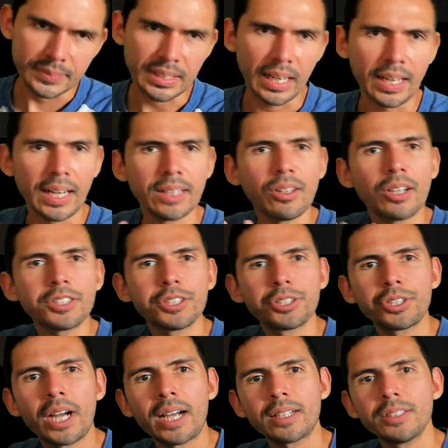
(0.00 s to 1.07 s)
I lost your
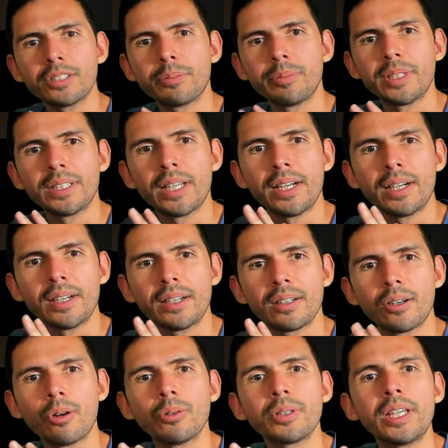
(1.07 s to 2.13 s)
track a little bit there.
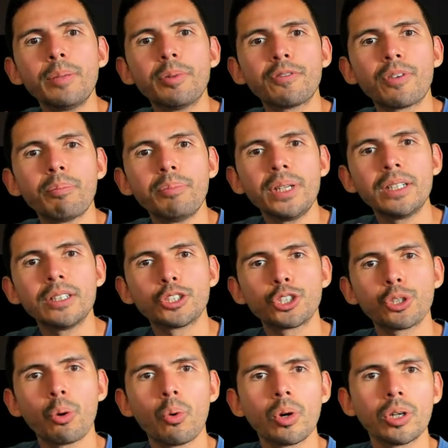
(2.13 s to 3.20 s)
Oh, keep it from being a
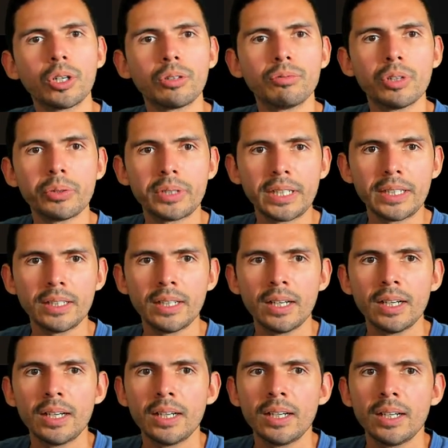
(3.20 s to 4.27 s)
chore or ruin it.
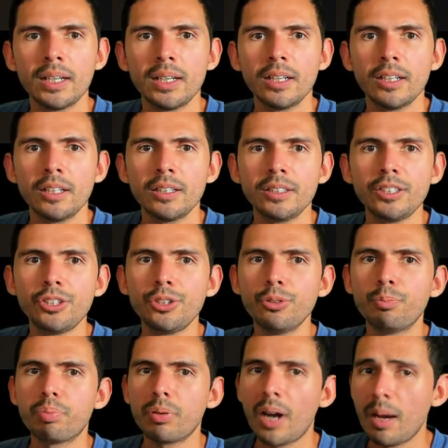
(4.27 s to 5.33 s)
You
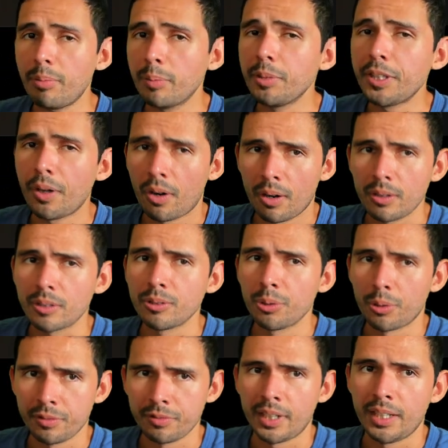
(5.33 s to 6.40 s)
probably are
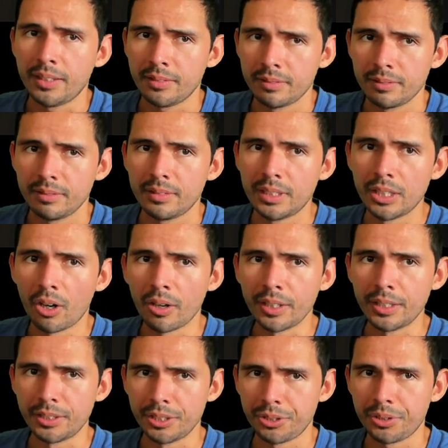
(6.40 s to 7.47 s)
glorifying the art
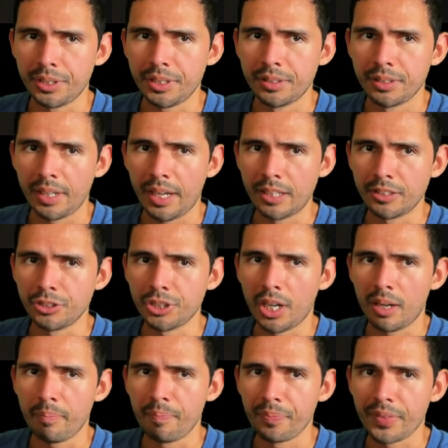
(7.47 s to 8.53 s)
industry and
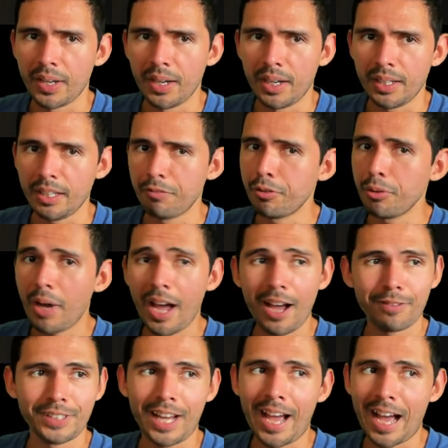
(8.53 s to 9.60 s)
job? If you
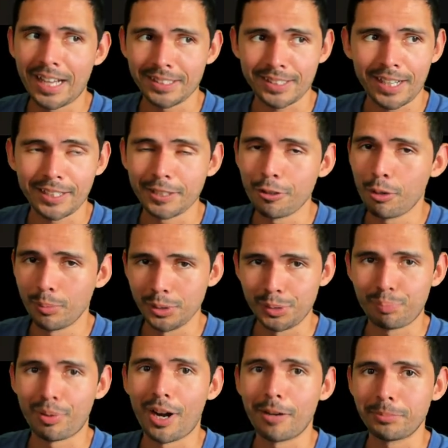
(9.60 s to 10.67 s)
have to ask, I can
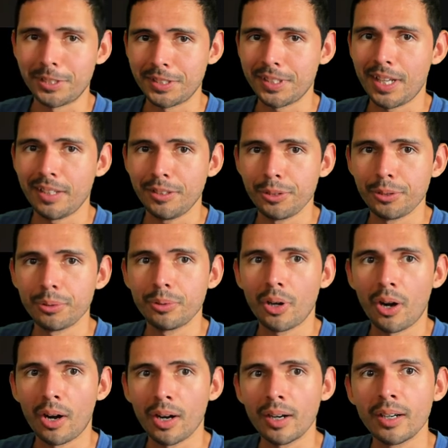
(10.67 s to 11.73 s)
almost promise that you
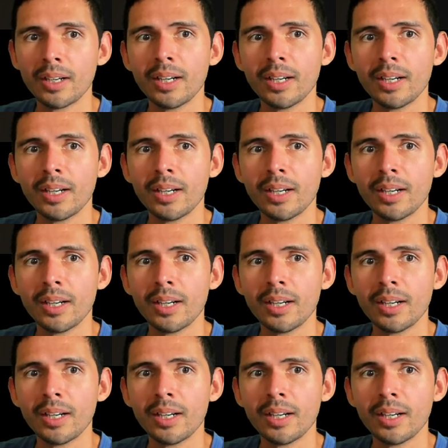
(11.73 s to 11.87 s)
are.